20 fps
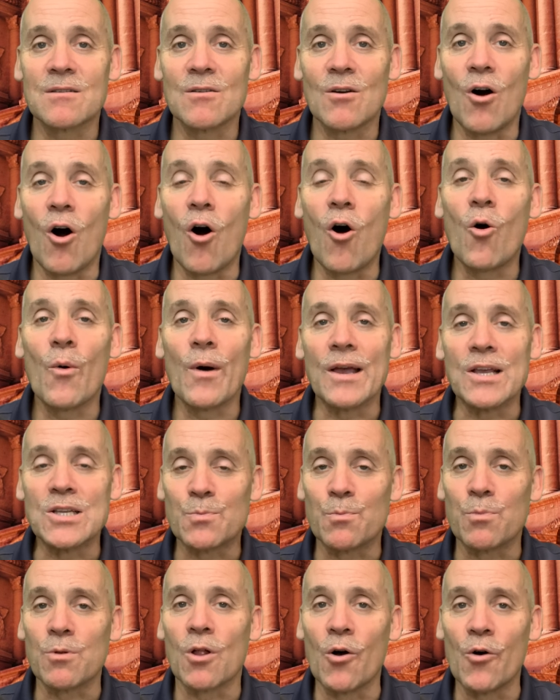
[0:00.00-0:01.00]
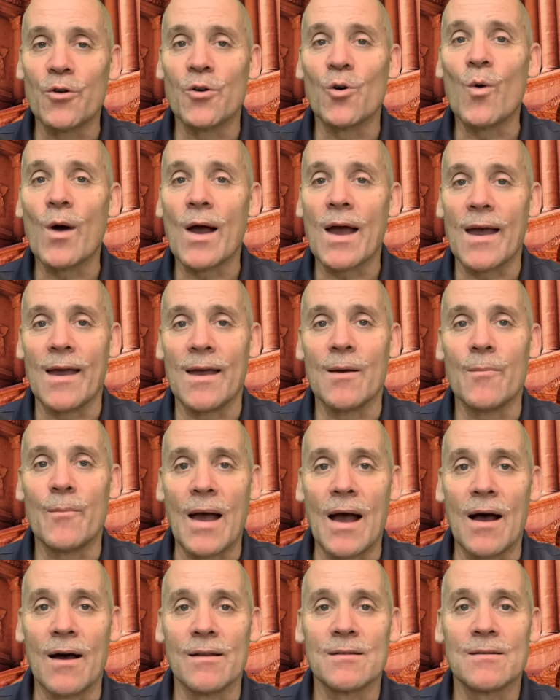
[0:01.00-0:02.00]
always blown away
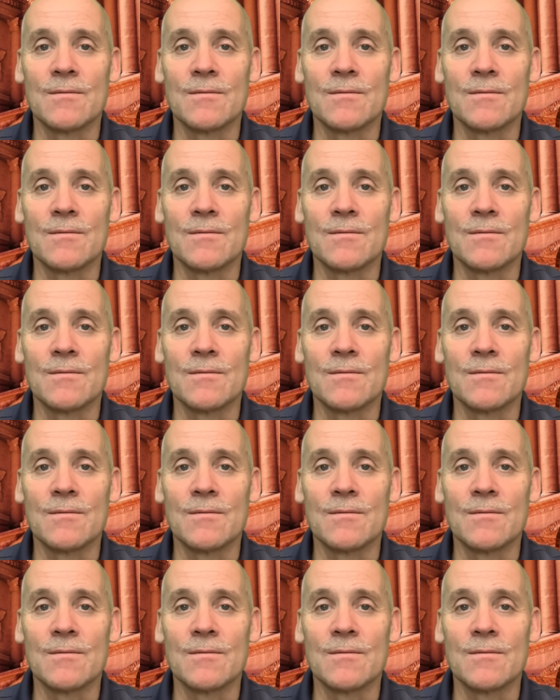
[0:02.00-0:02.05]
about